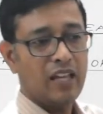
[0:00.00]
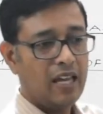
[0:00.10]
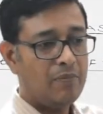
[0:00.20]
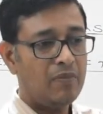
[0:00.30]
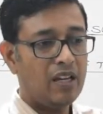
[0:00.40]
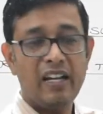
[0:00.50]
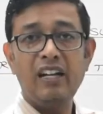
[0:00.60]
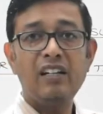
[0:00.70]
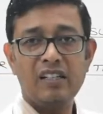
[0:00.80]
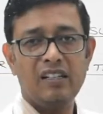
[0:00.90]

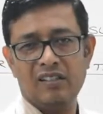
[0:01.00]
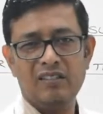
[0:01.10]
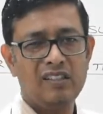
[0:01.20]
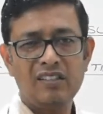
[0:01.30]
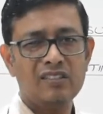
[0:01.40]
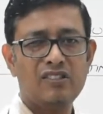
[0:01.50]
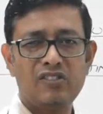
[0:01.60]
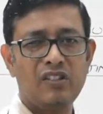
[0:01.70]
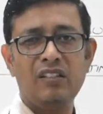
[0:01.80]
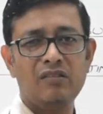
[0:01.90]
MLT. These are the
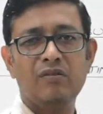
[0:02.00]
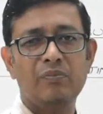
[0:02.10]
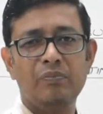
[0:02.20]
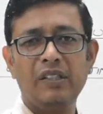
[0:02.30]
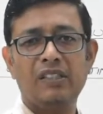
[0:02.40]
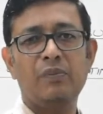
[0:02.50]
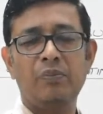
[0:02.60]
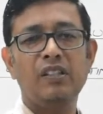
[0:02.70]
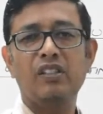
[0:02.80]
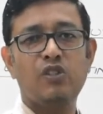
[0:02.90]
three basic
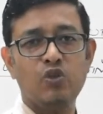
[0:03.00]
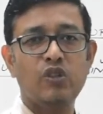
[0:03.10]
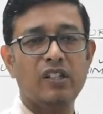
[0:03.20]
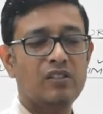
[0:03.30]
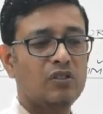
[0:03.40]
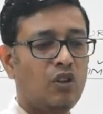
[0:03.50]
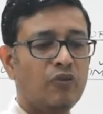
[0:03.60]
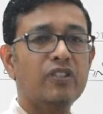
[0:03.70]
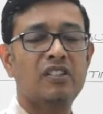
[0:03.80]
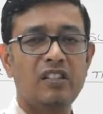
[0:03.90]
units.
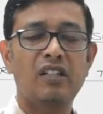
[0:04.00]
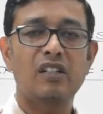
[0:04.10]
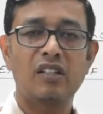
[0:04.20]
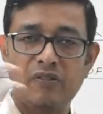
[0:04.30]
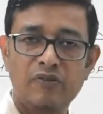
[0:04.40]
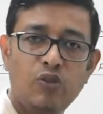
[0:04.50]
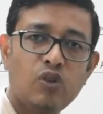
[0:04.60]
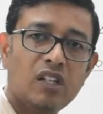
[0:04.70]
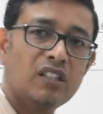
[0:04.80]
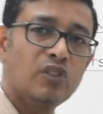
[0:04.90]
Obviously, there are
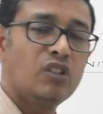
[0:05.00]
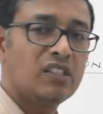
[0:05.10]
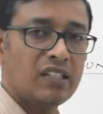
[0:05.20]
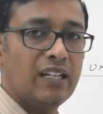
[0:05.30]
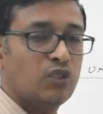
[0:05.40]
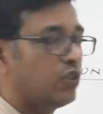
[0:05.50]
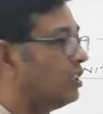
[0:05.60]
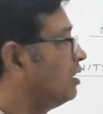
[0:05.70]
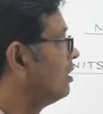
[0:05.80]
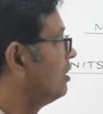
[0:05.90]
4 other units as well.